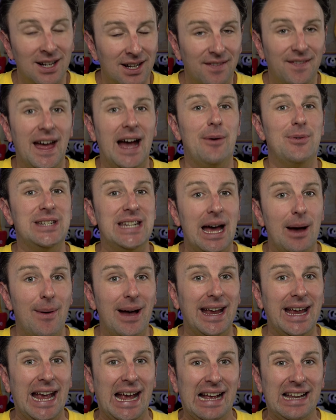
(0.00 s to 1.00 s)
That was how
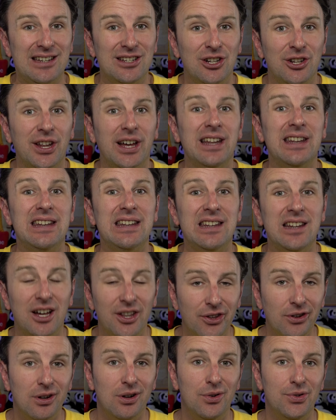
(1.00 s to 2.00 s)
I canceled
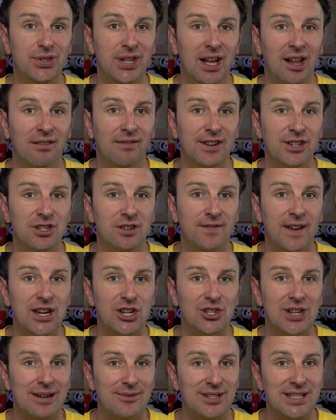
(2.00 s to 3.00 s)
another hotel
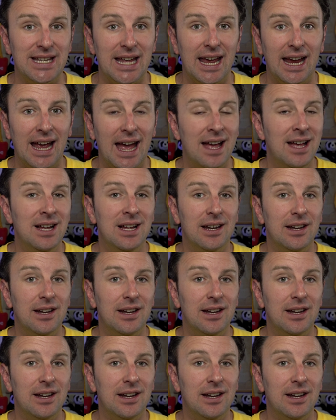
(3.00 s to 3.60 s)
reservation I was staying at.